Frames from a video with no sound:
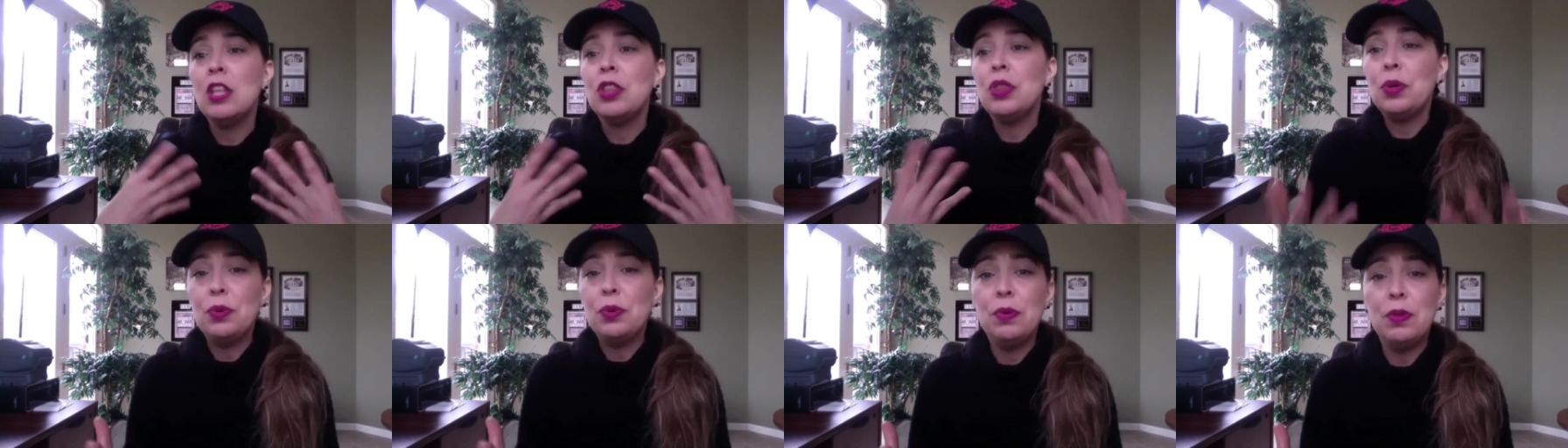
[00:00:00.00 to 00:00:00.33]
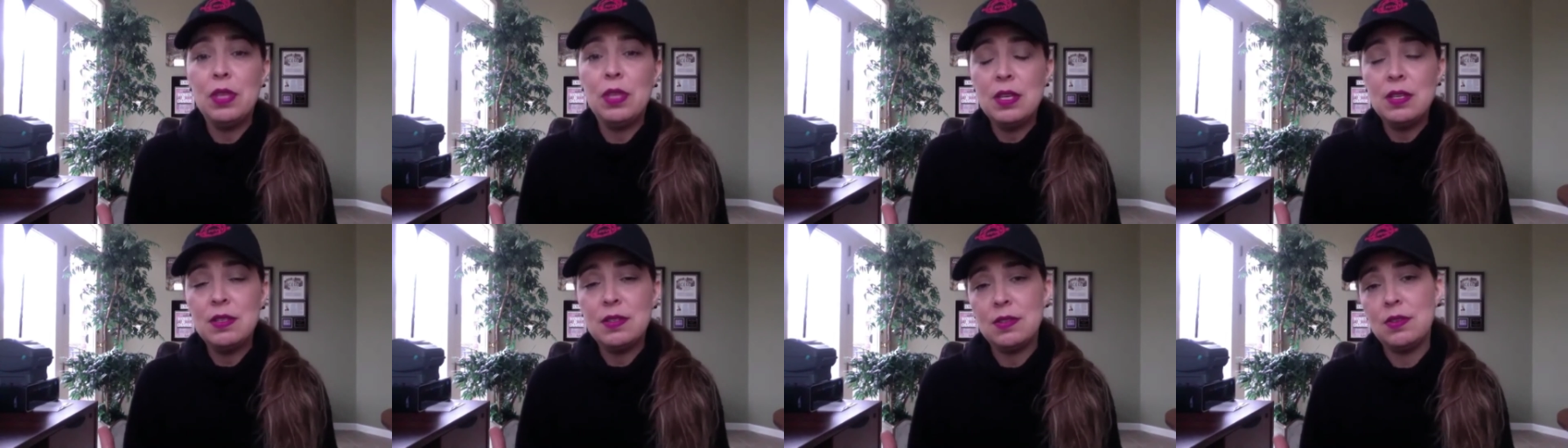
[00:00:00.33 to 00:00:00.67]
through
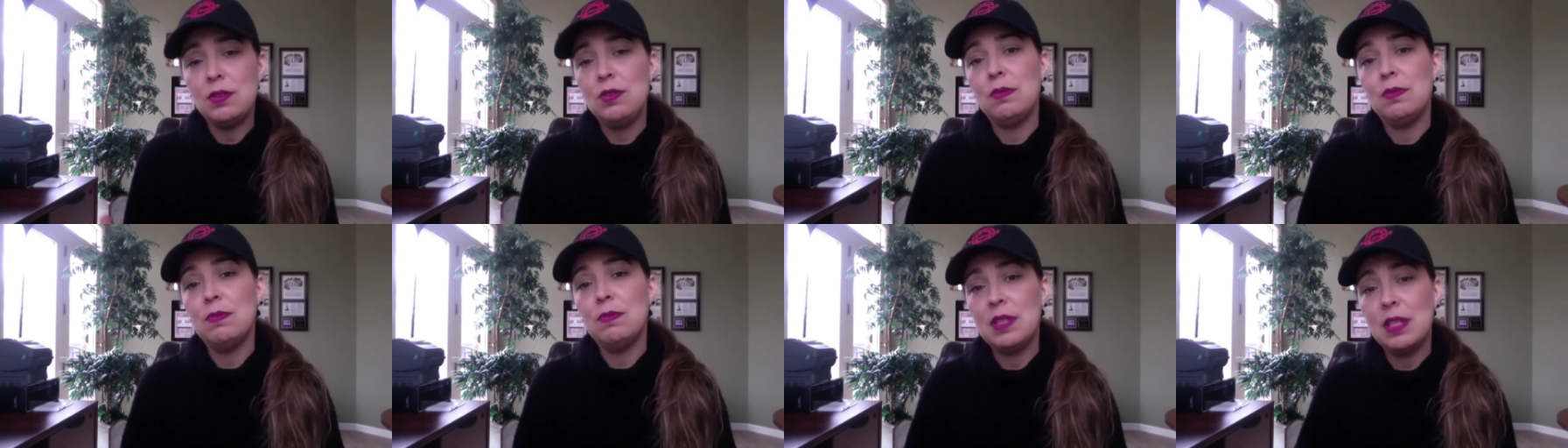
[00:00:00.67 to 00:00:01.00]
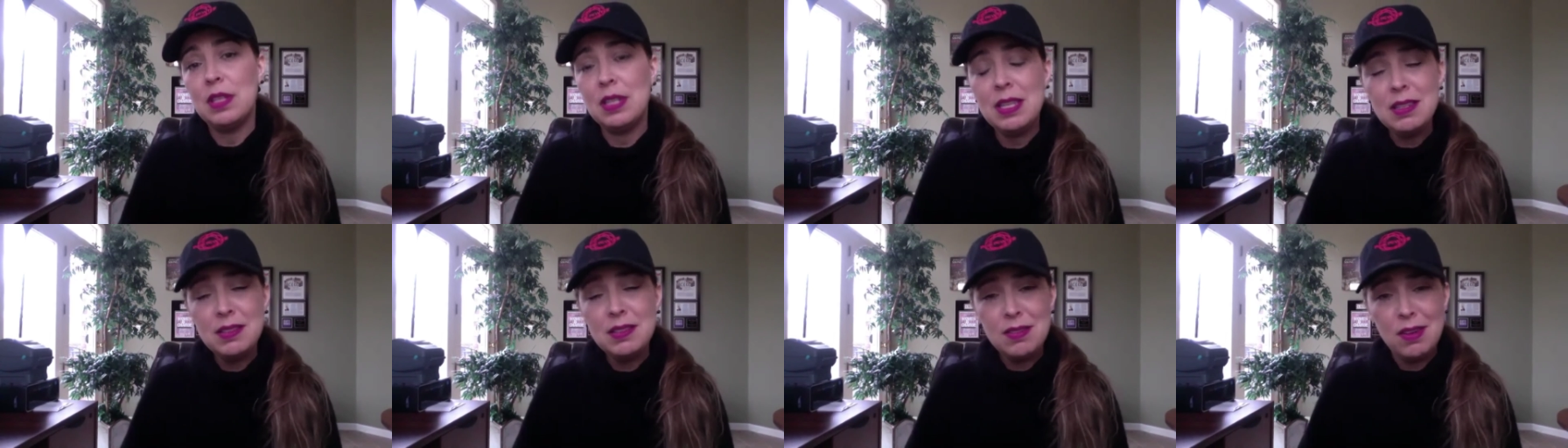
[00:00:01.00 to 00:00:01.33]
these Zooms.
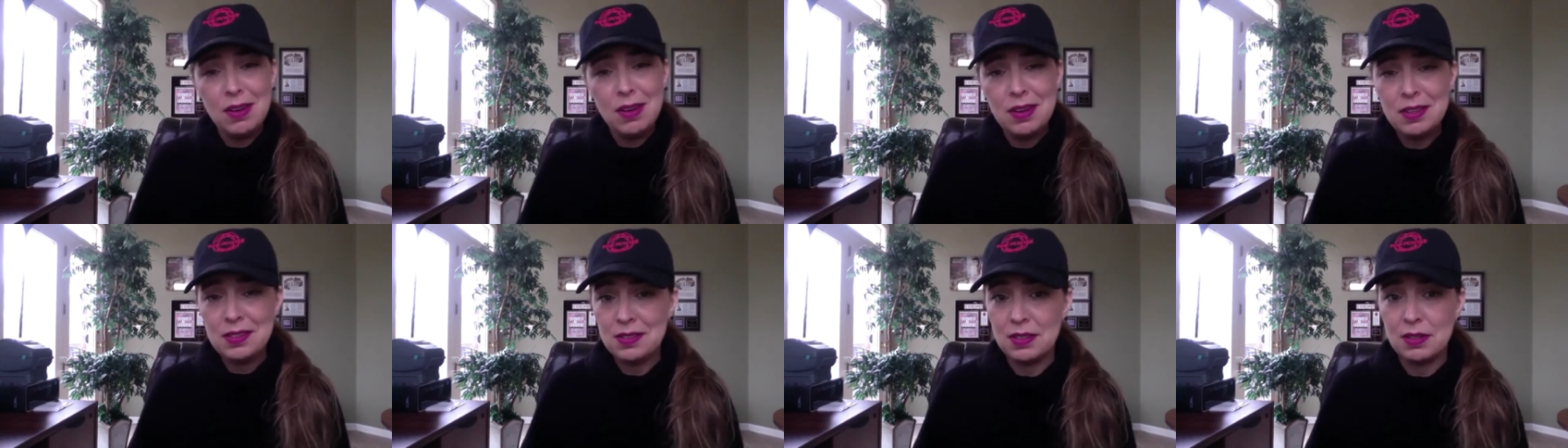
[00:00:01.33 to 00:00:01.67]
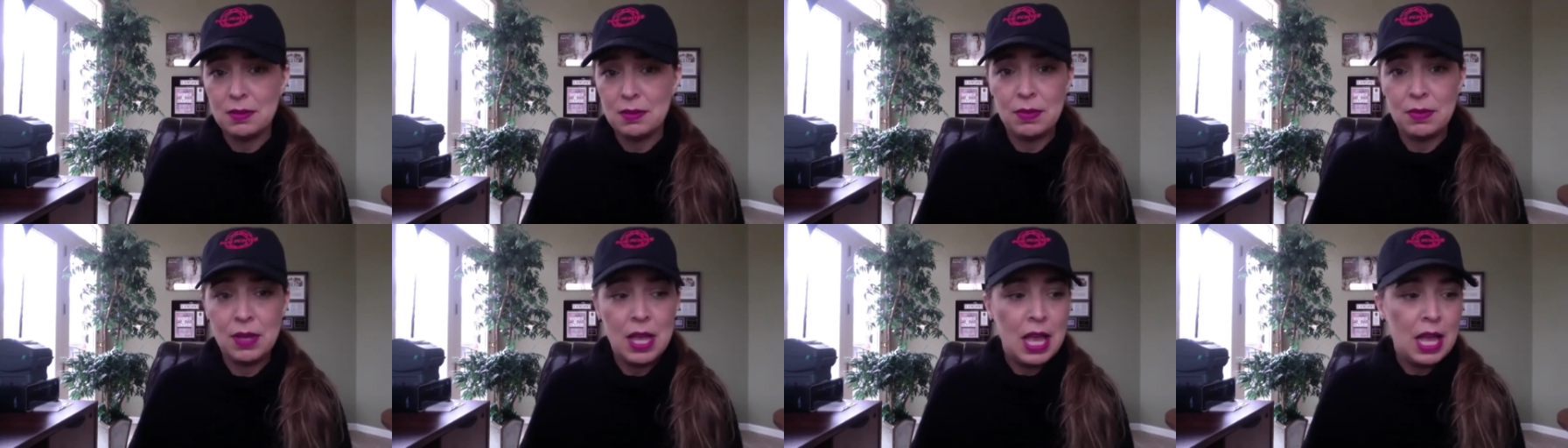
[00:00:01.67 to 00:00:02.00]
And he's
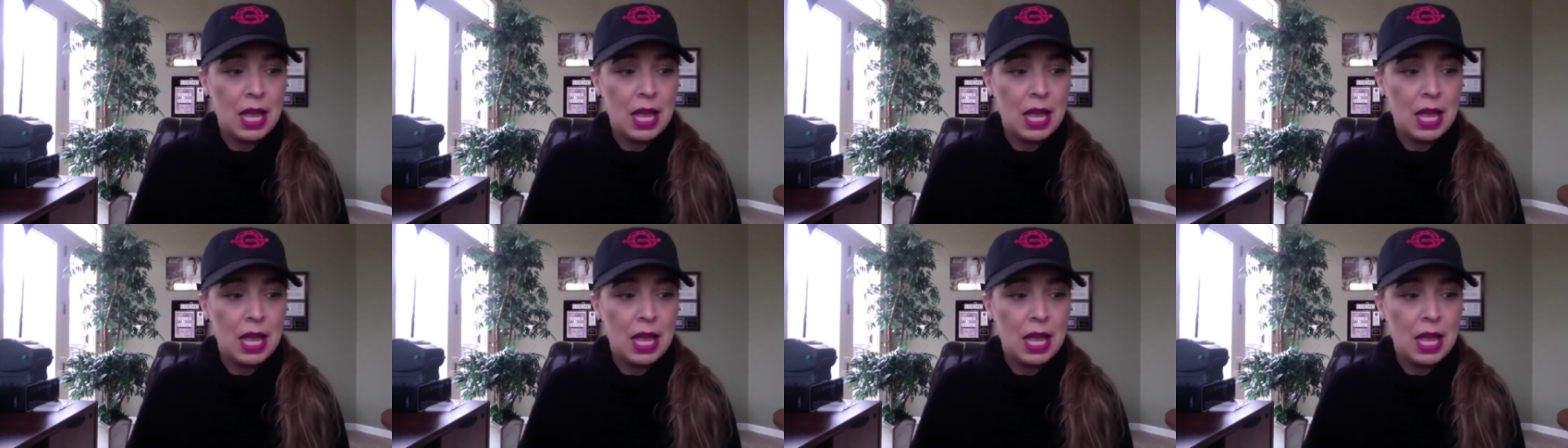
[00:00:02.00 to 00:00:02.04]
awesome.